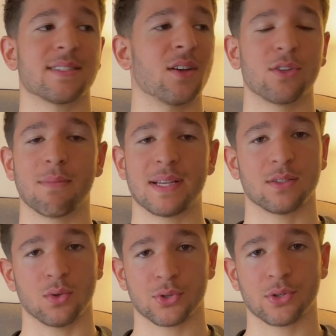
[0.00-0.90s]
not the best
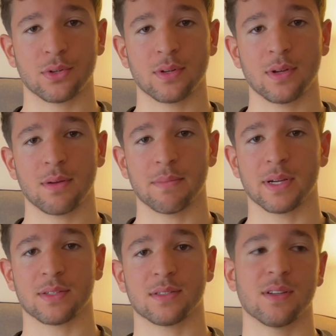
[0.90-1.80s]
solution
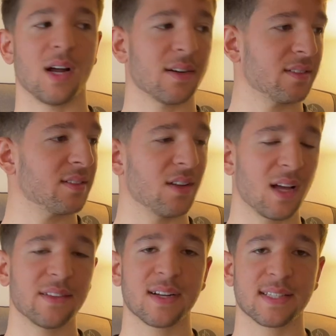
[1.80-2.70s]
because the
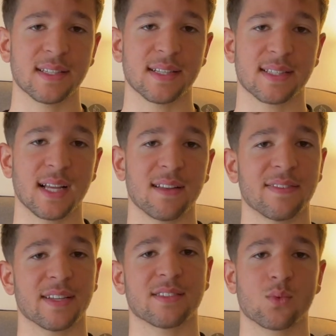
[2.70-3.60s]
ladder itself
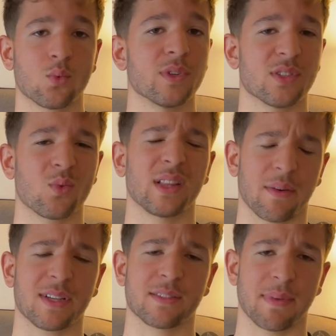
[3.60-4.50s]
it's quite
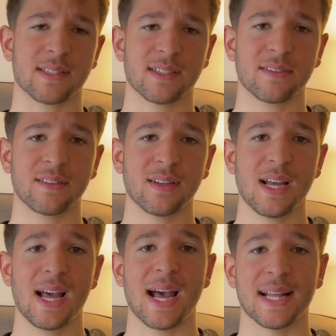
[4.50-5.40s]
expensive,
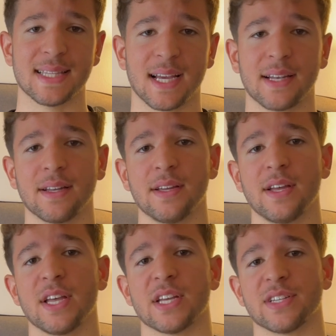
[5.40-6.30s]
and then
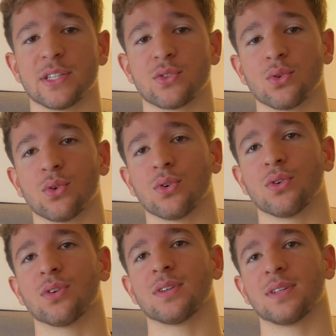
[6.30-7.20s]
you need to